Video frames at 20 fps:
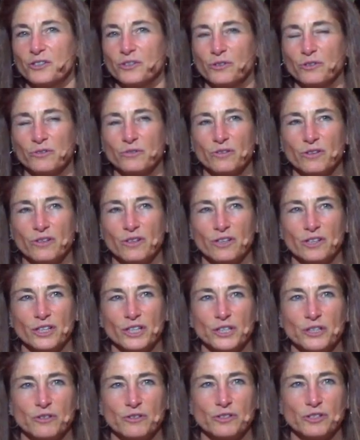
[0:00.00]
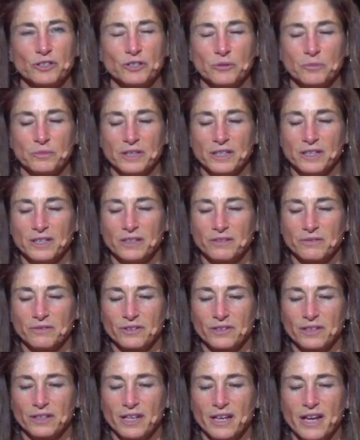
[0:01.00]
you're wrong, you should be
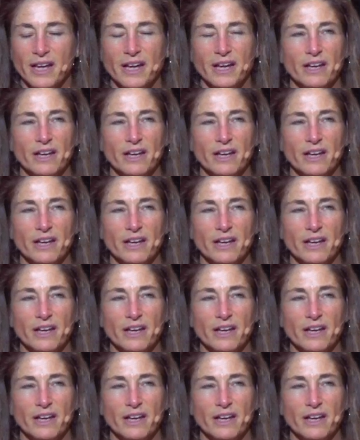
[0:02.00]
different,